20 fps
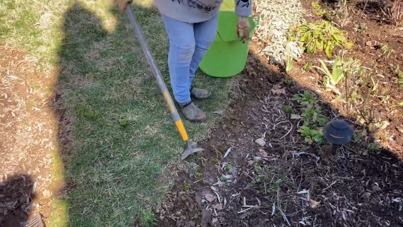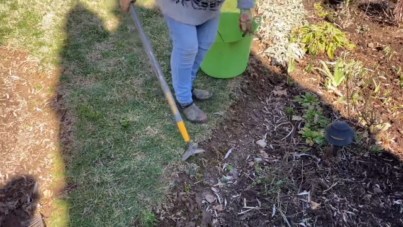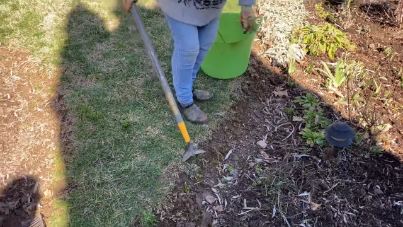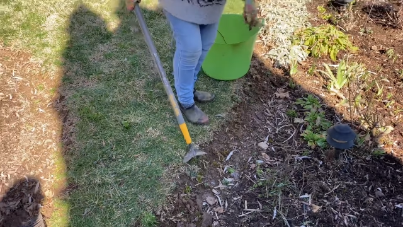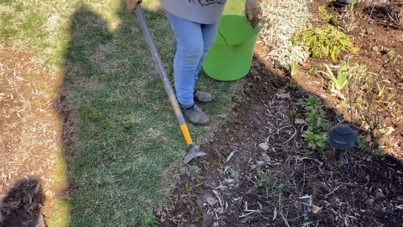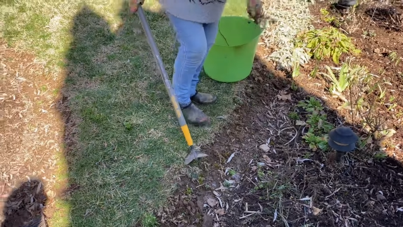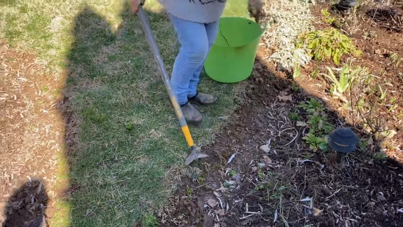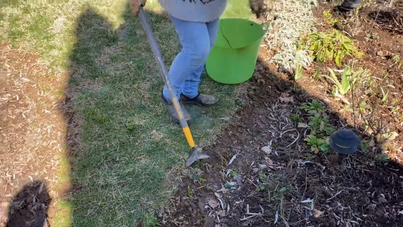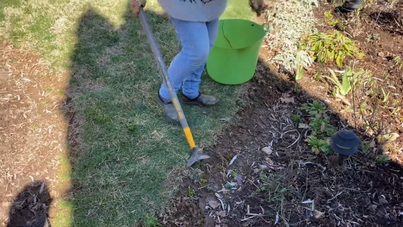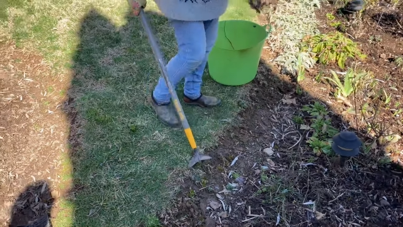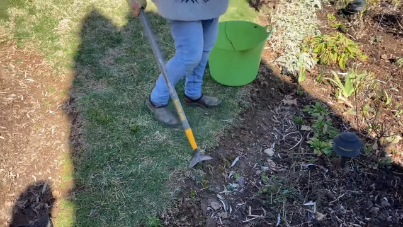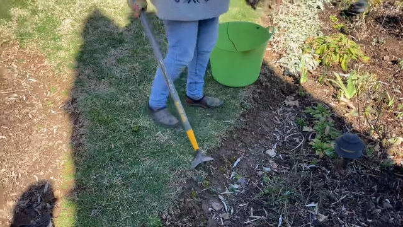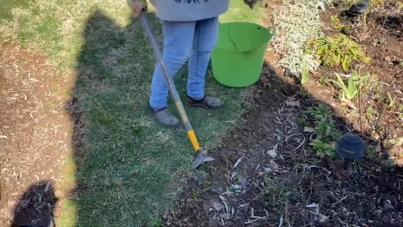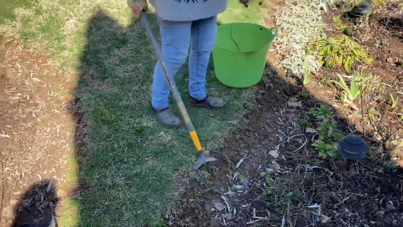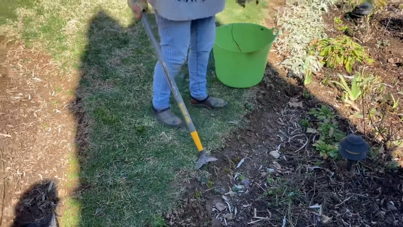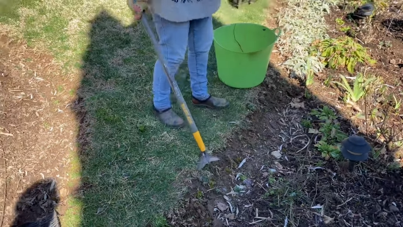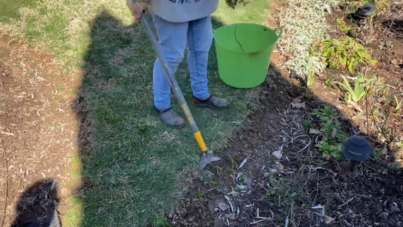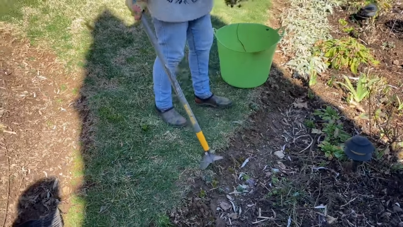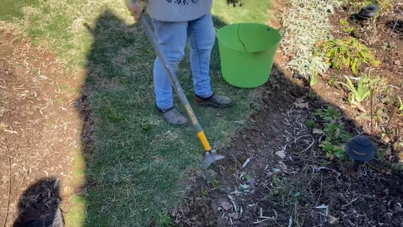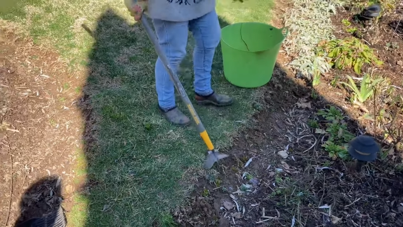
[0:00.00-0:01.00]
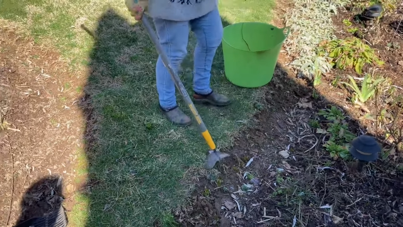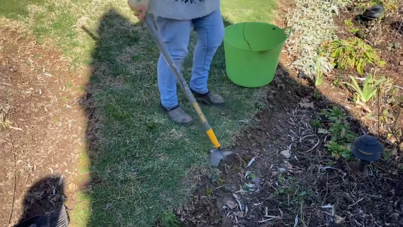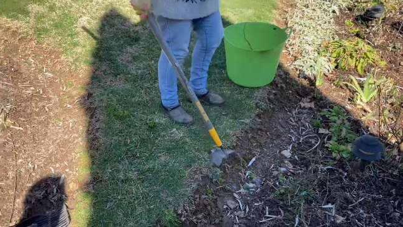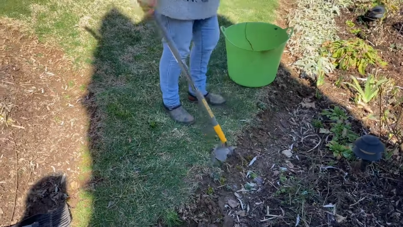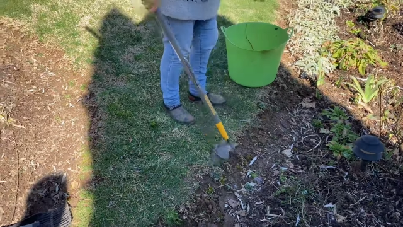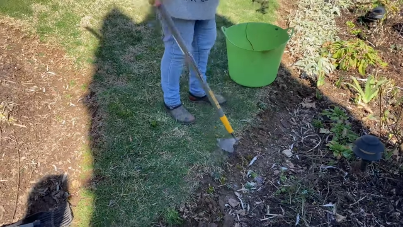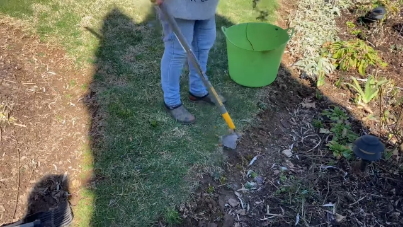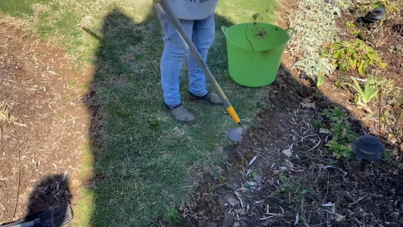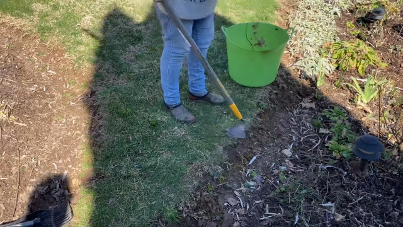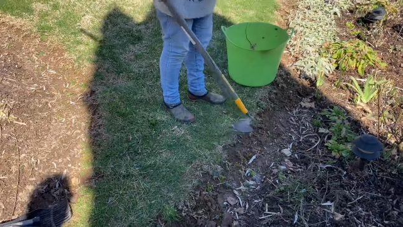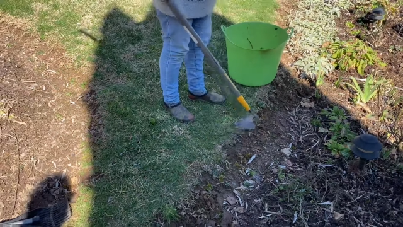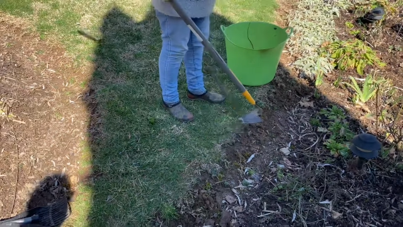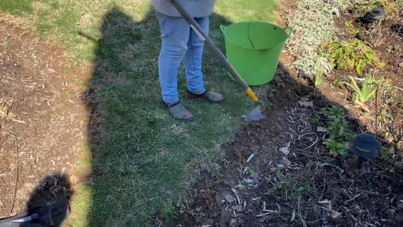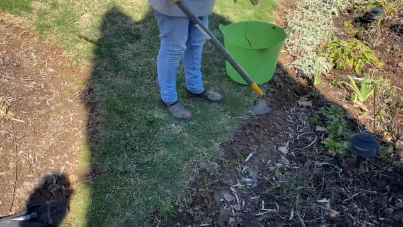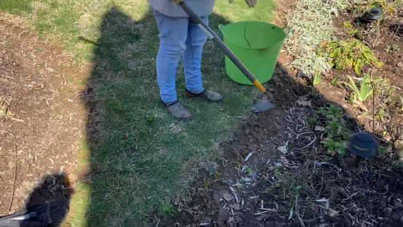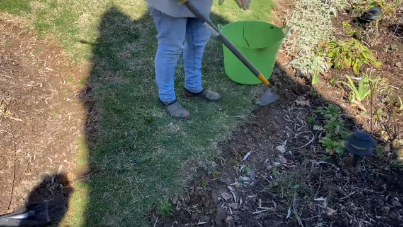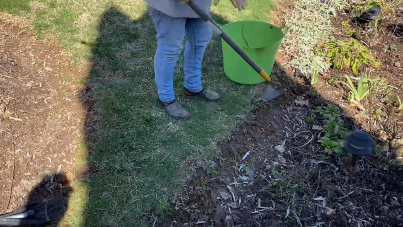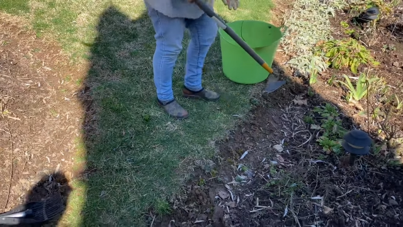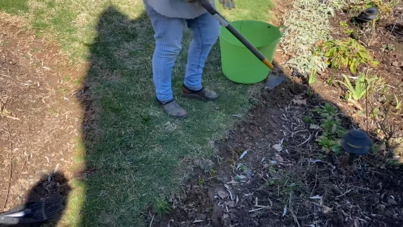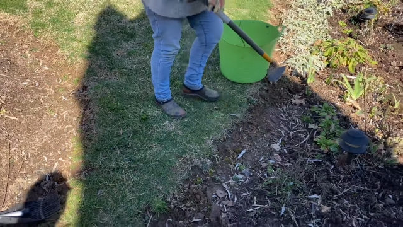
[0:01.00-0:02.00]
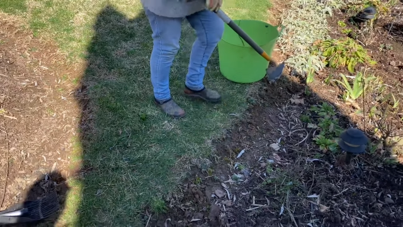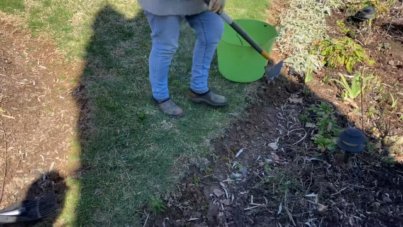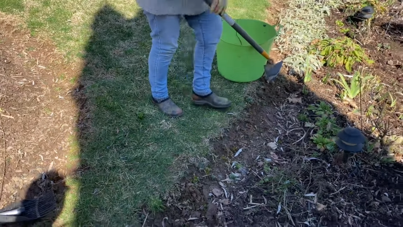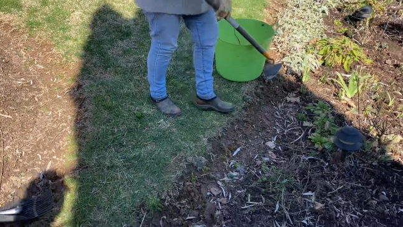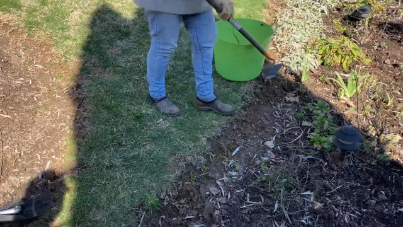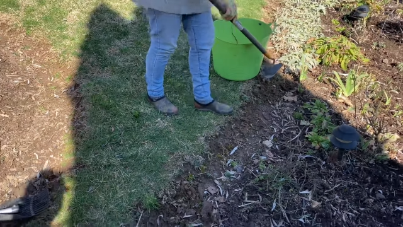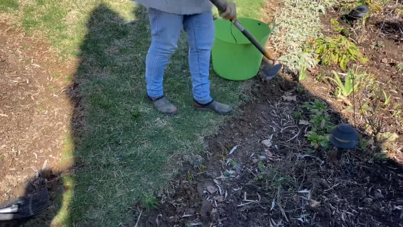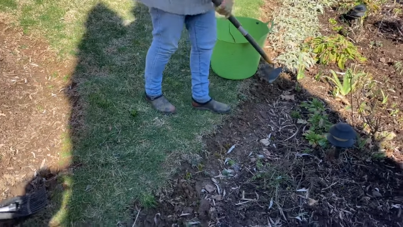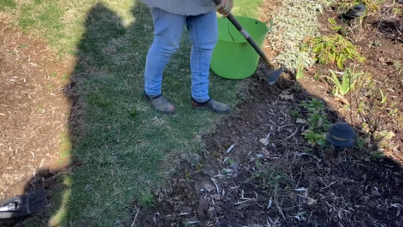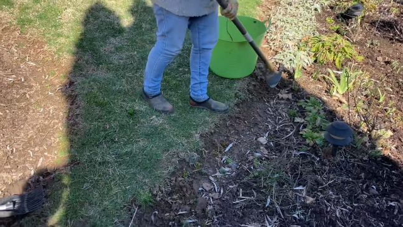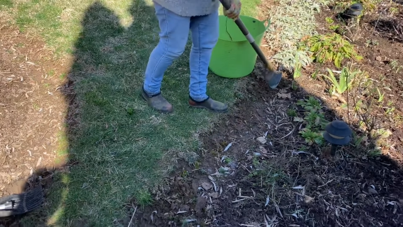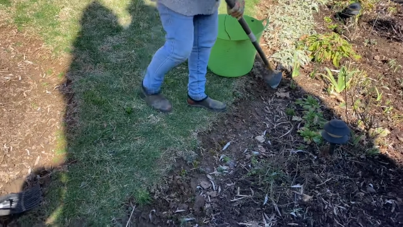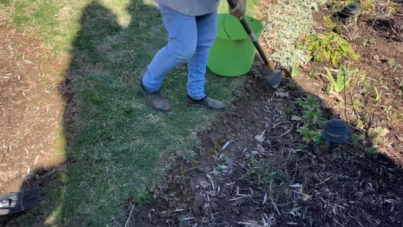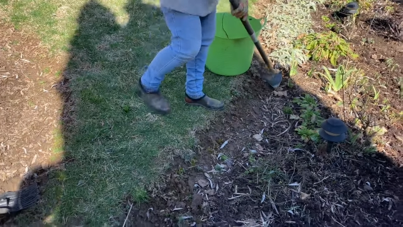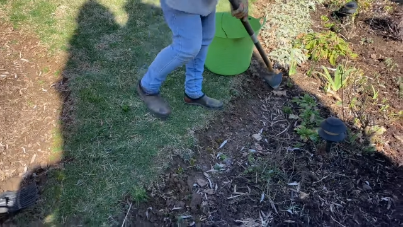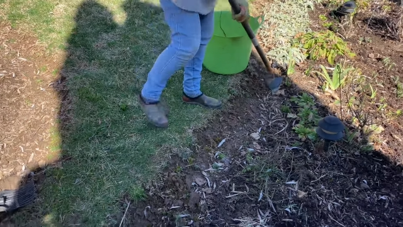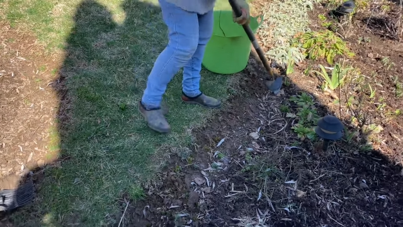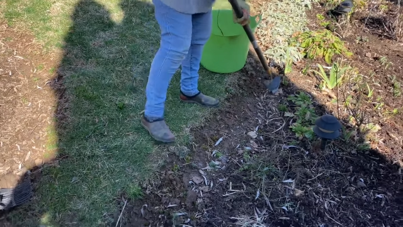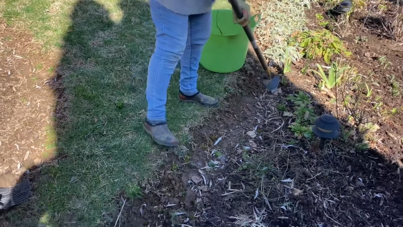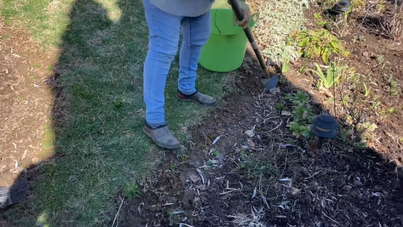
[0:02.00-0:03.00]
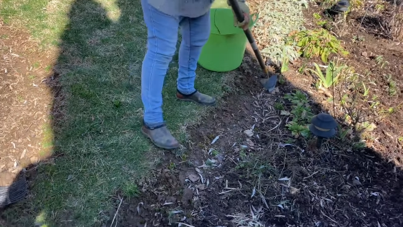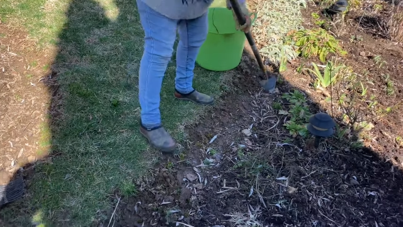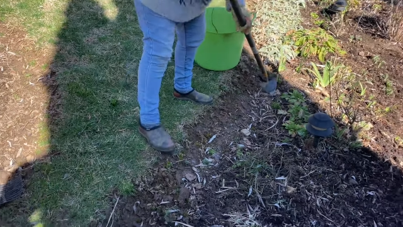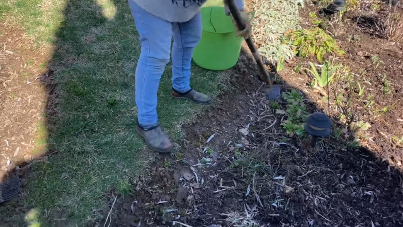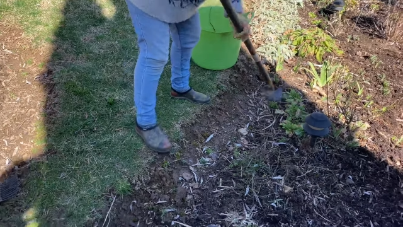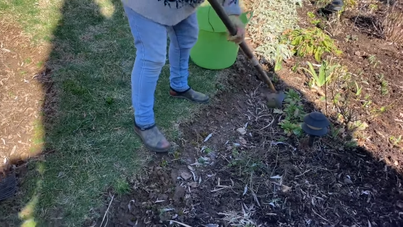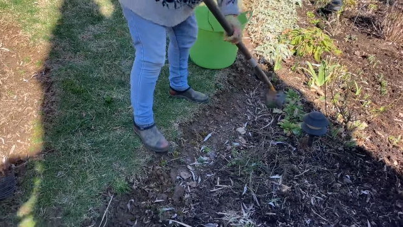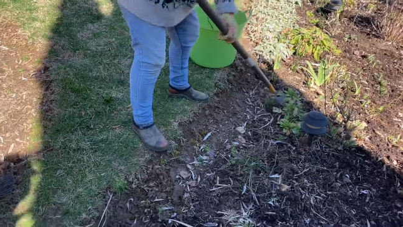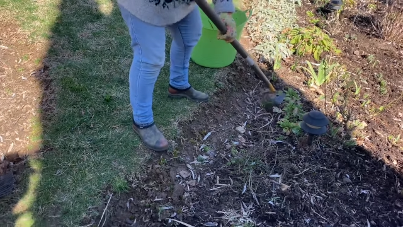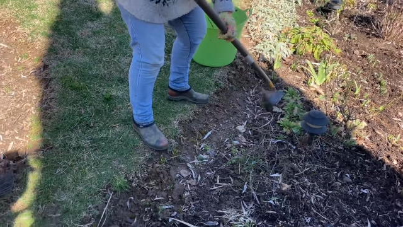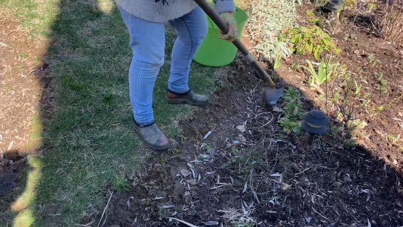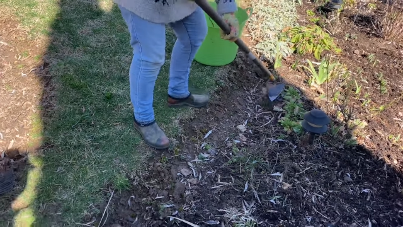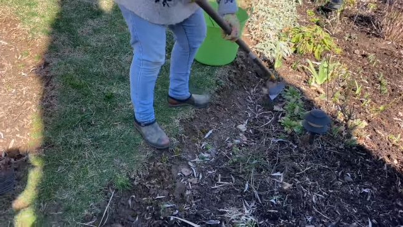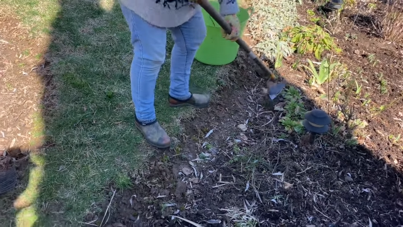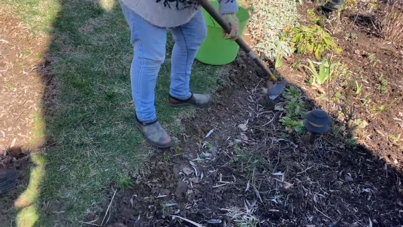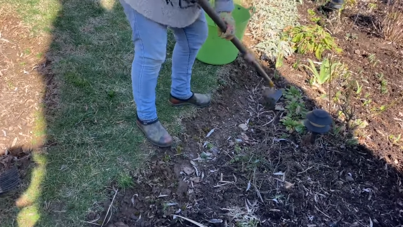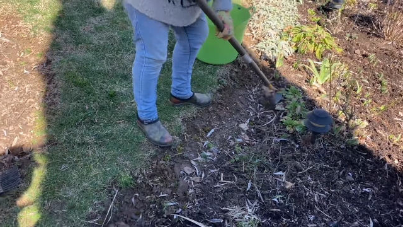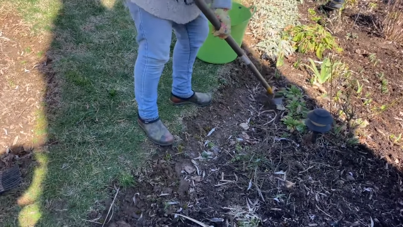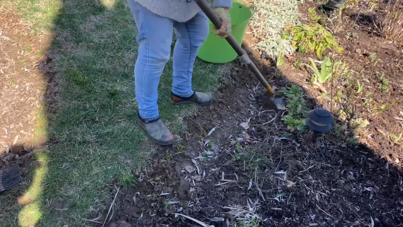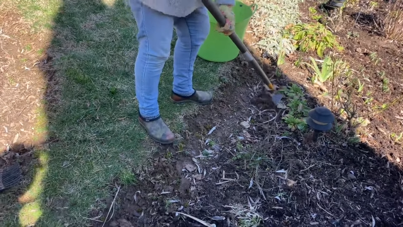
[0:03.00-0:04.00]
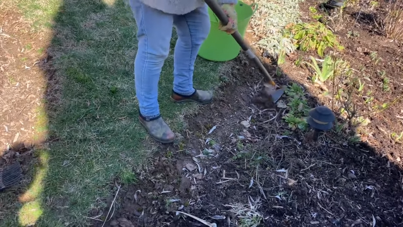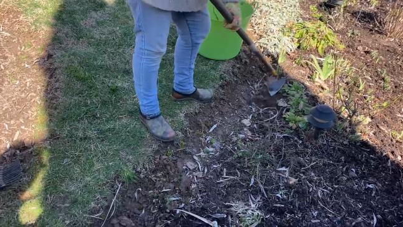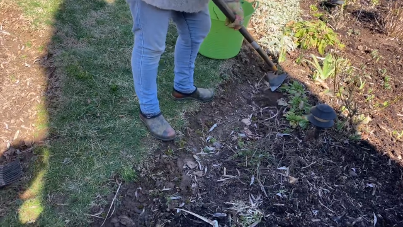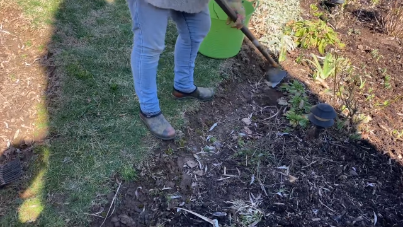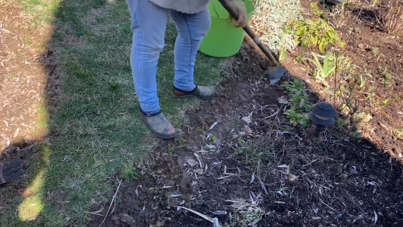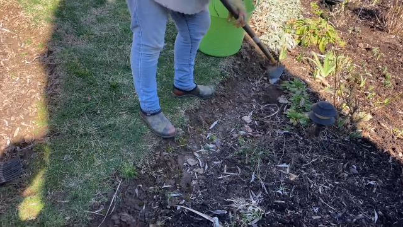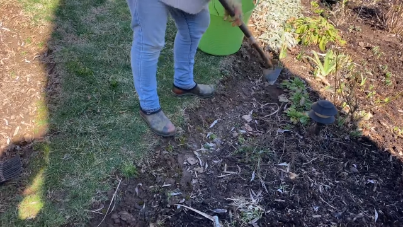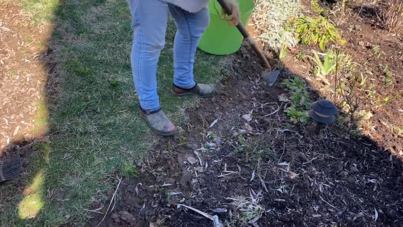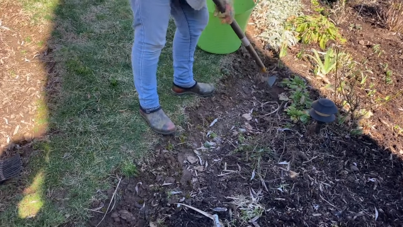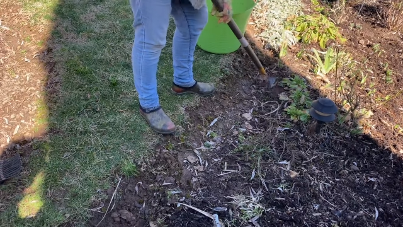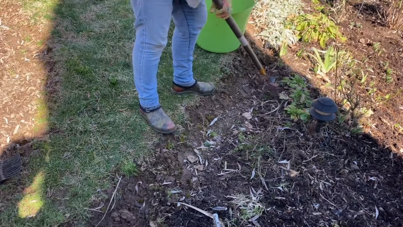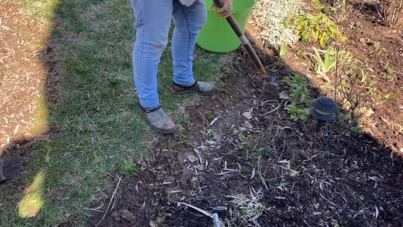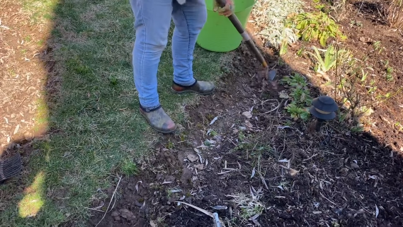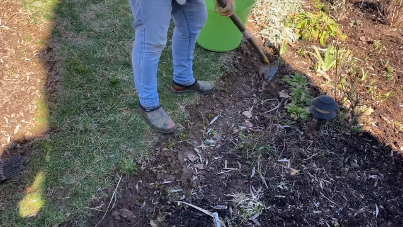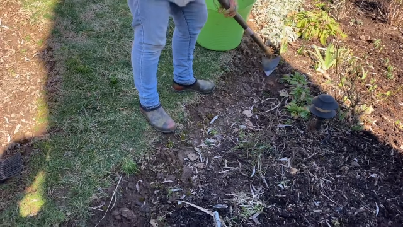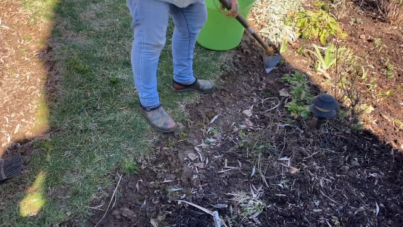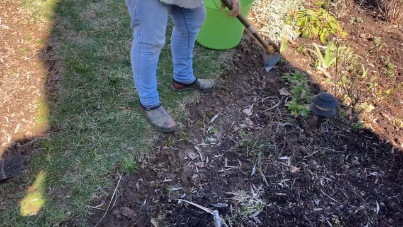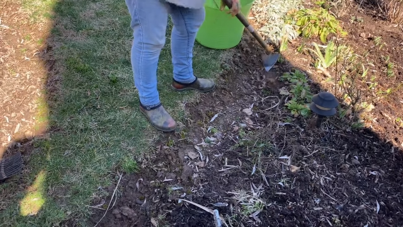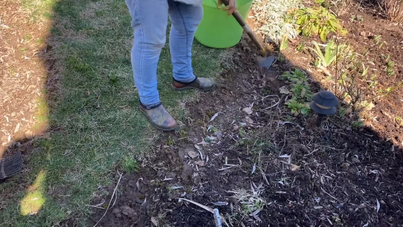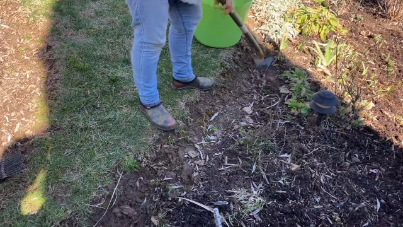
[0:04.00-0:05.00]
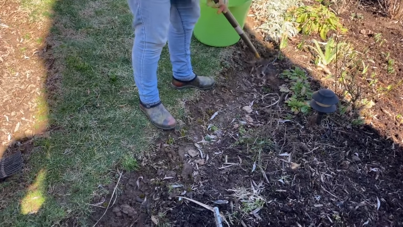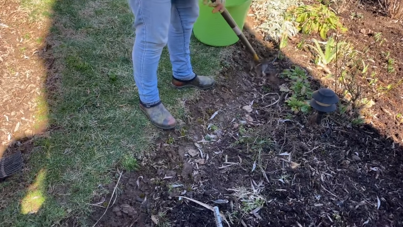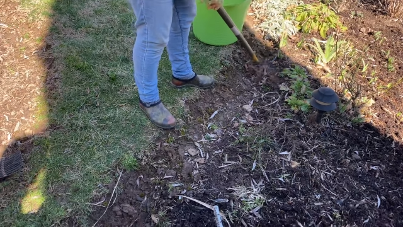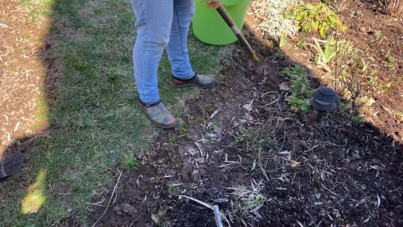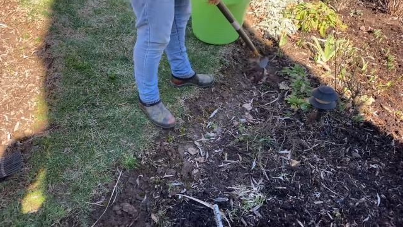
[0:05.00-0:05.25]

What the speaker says: Nobody's mouth can be seen.